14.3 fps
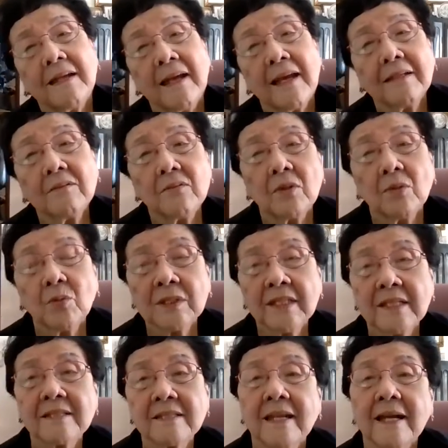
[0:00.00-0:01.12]
And what
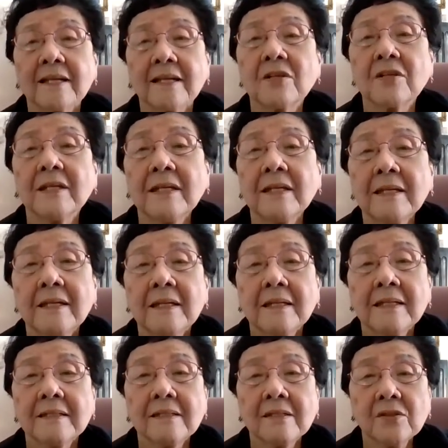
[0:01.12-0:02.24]
does it actually
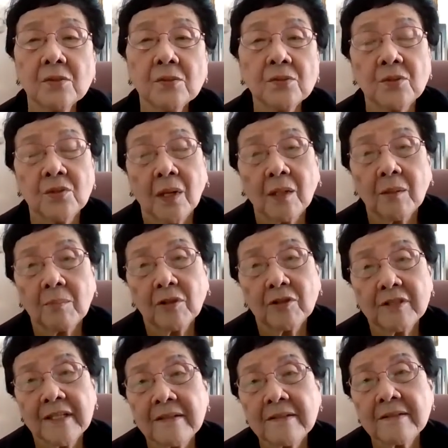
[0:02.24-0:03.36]
do to our
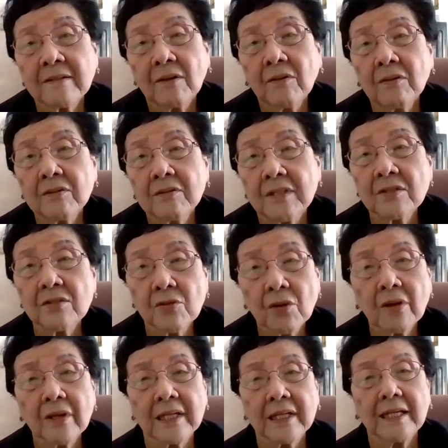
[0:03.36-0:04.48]
bodies or
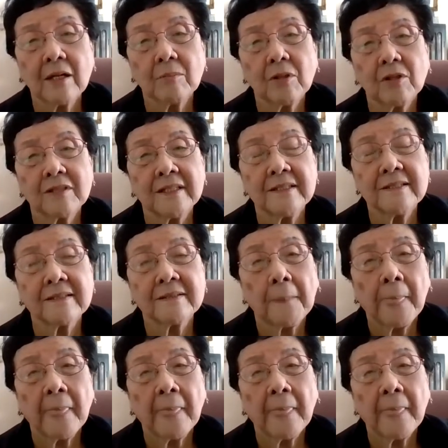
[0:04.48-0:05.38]
destroy in our bodies?